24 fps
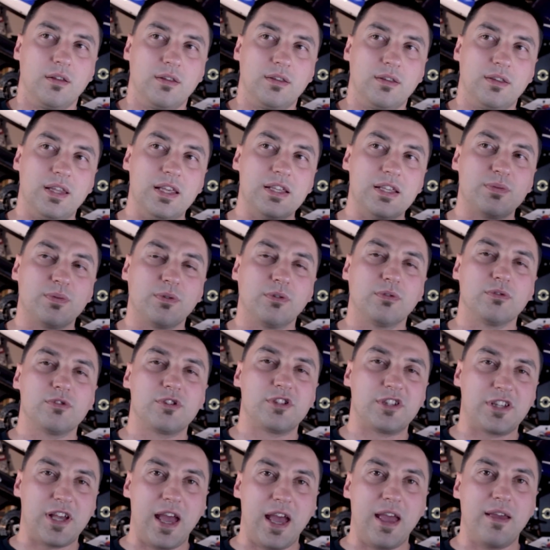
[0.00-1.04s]
This will
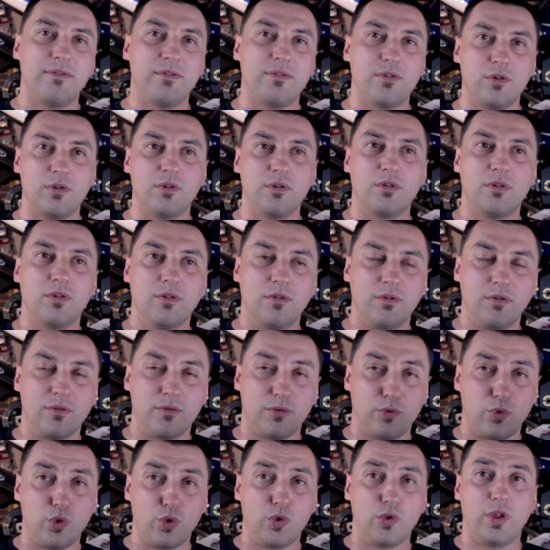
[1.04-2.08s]
save you 2